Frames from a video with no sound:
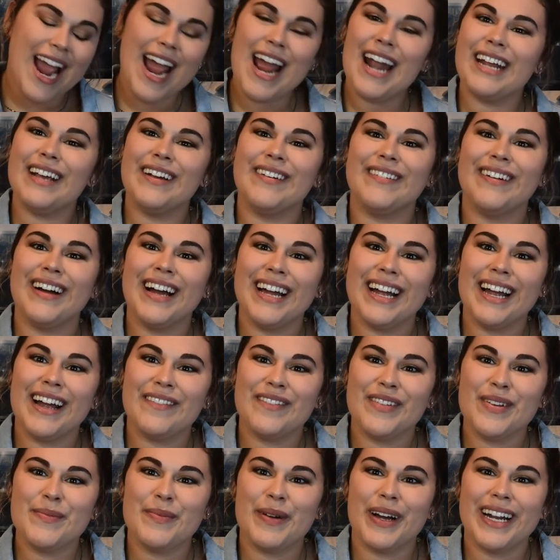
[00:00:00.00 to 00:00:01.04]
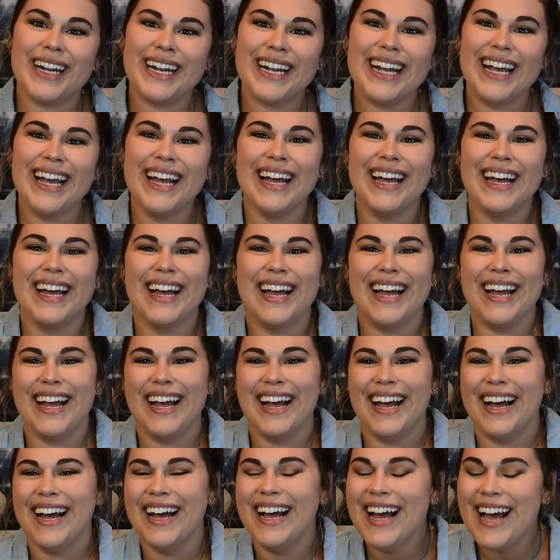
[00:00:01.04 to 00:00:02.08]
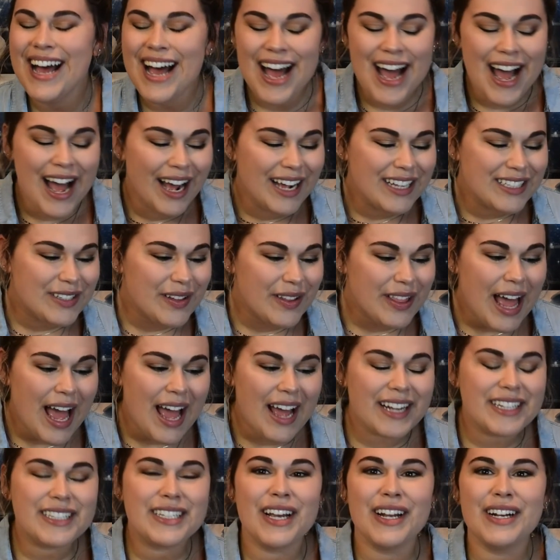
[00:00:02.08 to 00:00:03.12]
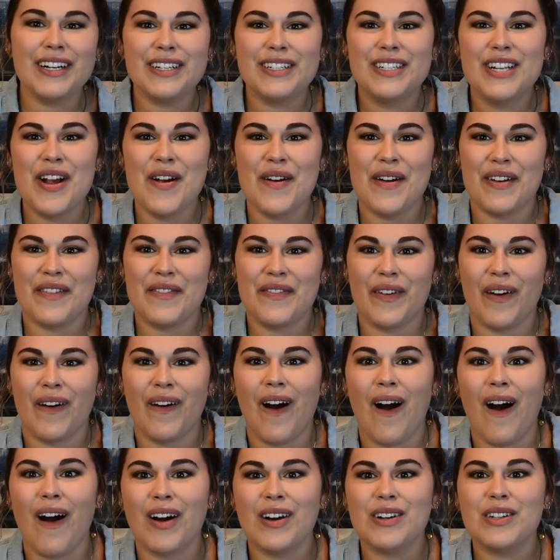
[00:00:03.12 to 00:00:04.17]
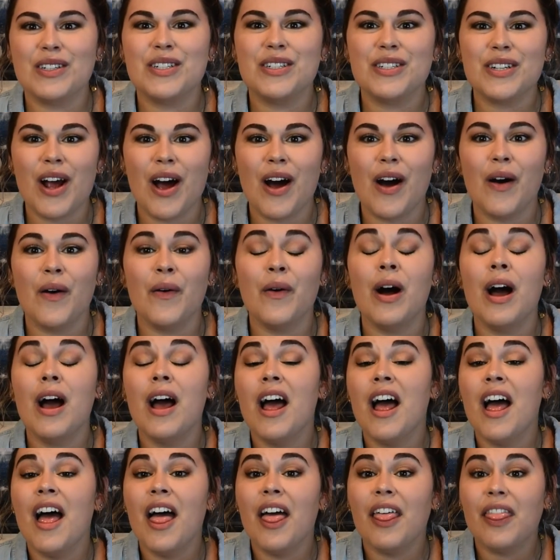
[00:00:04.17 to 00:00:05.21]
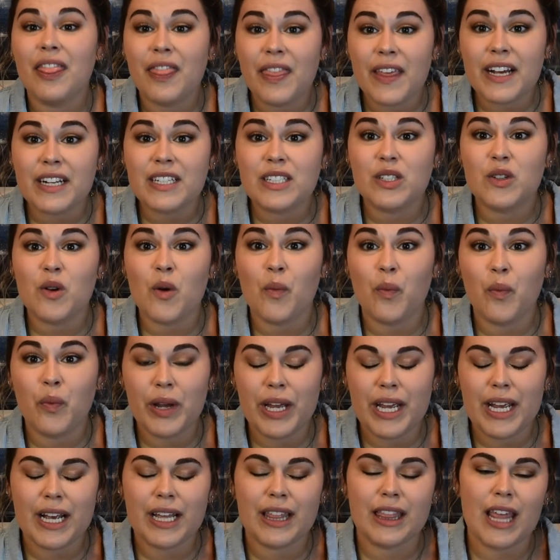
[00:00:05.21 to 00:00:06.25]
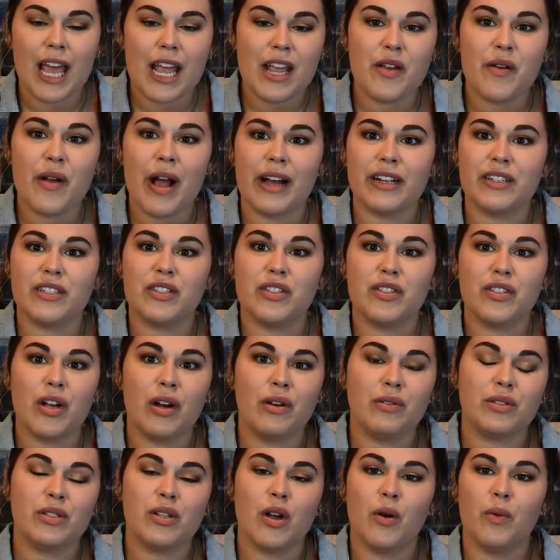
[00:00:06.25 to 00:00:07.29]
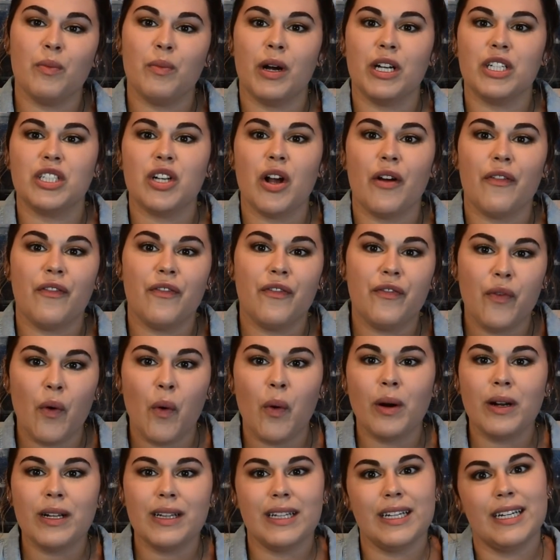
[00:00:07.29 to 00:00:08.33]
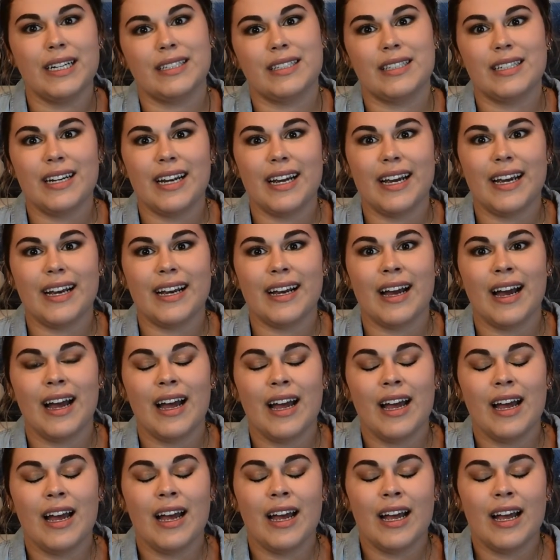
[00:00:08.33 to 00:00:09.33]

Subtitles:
Anyway, everybody, so that is going to do it for our show this week. Thank you guys so much for listening.